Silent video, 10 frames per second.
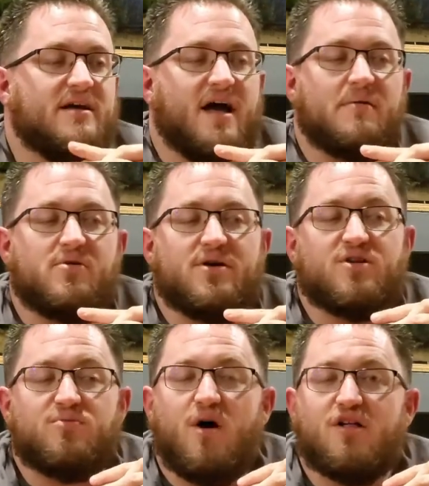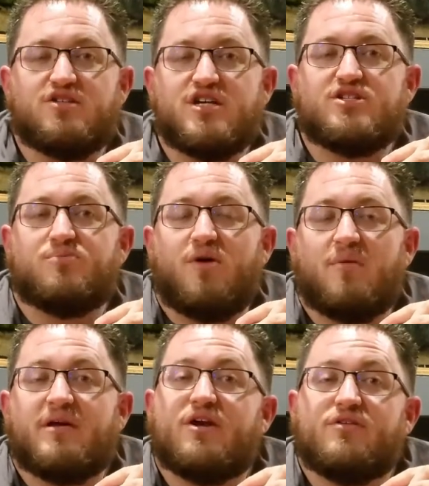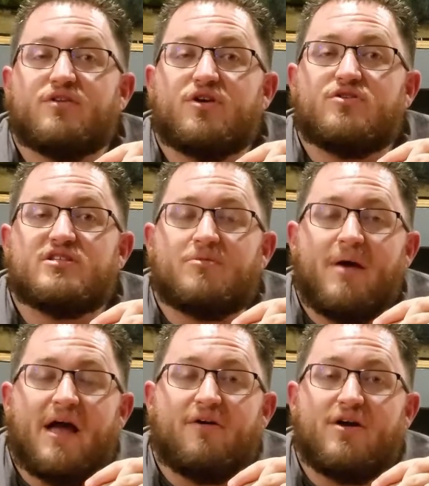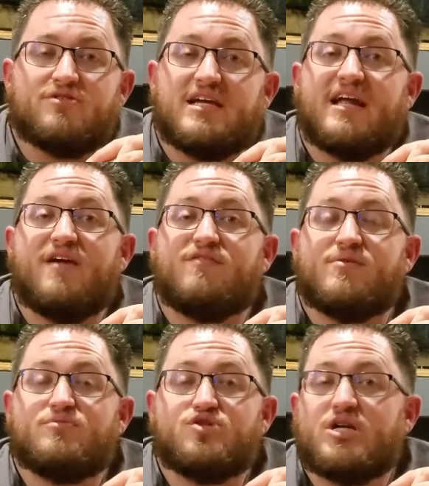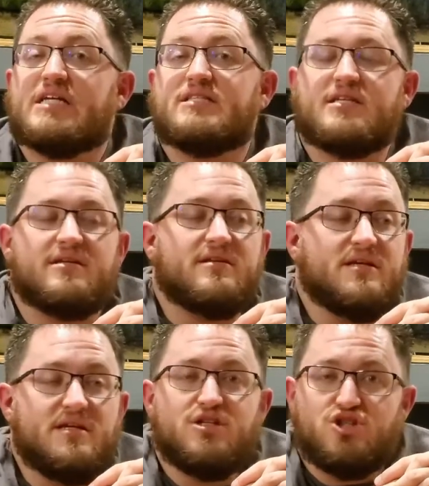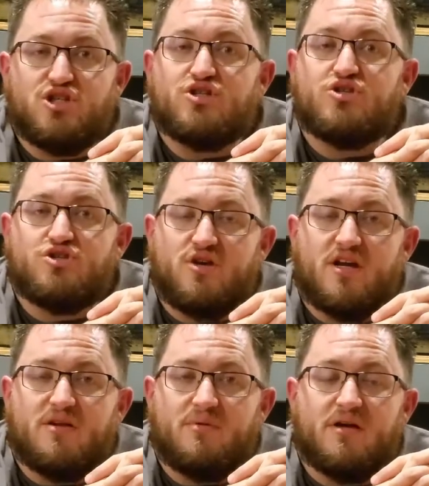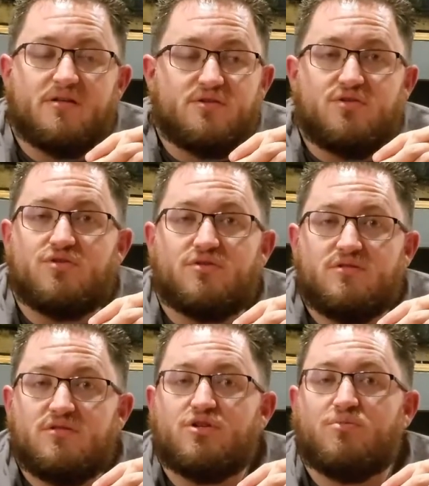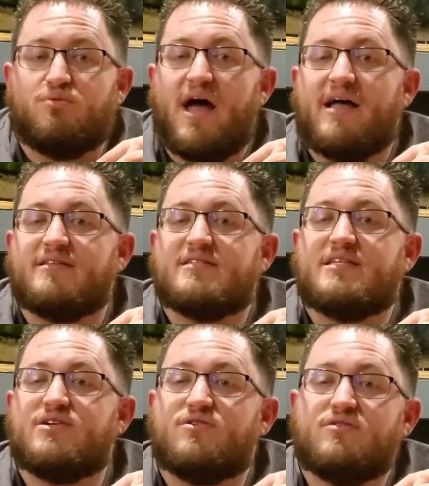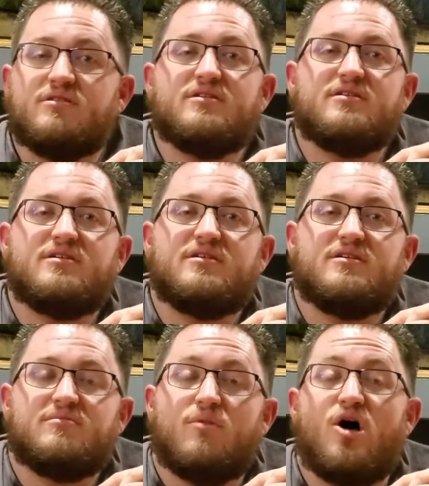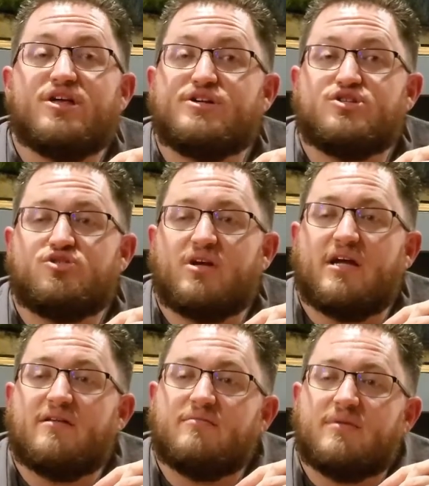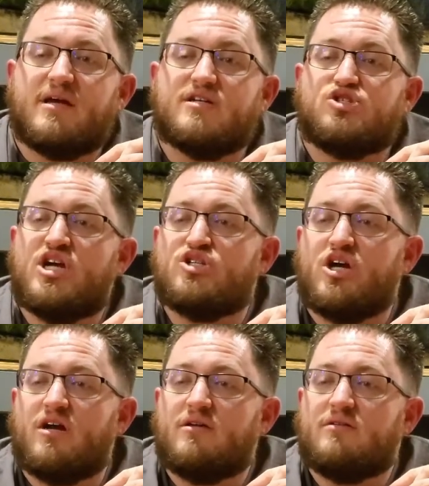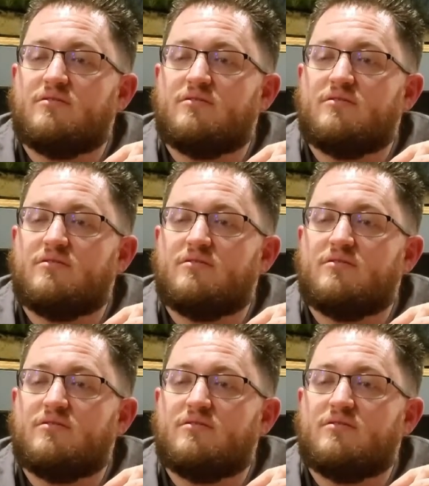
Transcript: I'm going to apologize, you're probably hearing the girls in the background. I gave them treats, and Ginger's trying to be a little brat and steal Molly's treat because Ginger